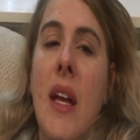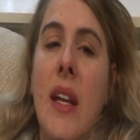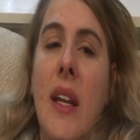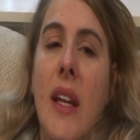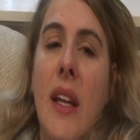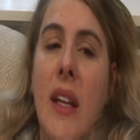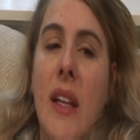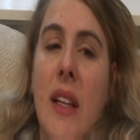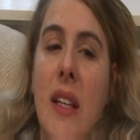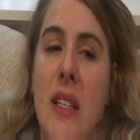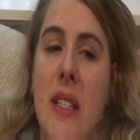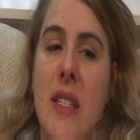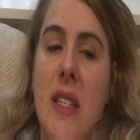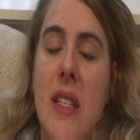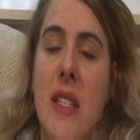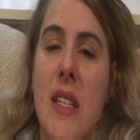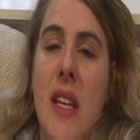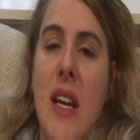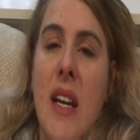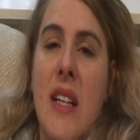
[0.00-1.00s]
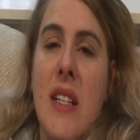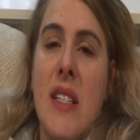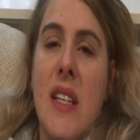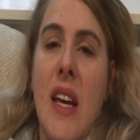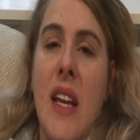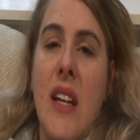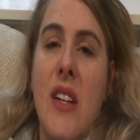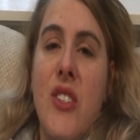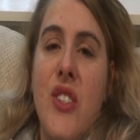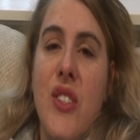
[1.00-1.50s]
needless to say,
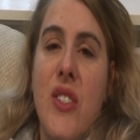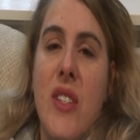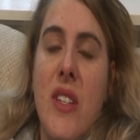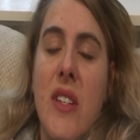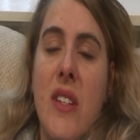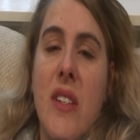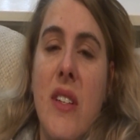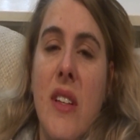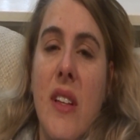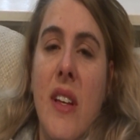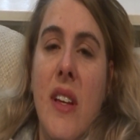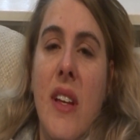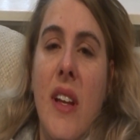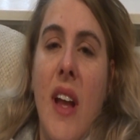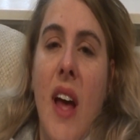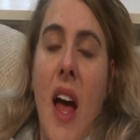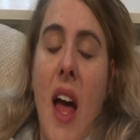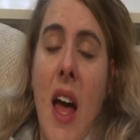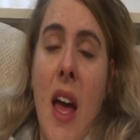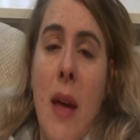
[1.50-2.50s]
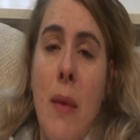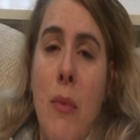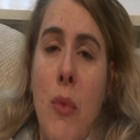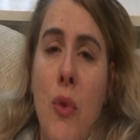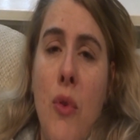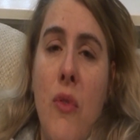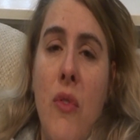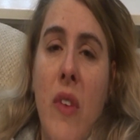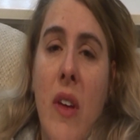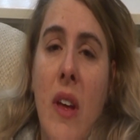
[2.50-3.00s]
decided just to delete
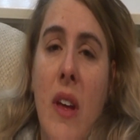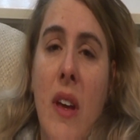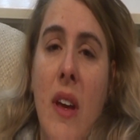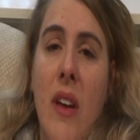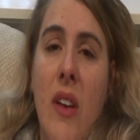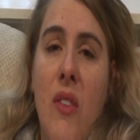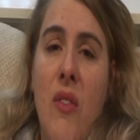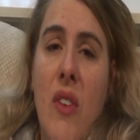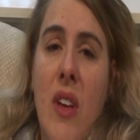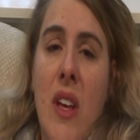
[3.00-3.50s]
iMovie and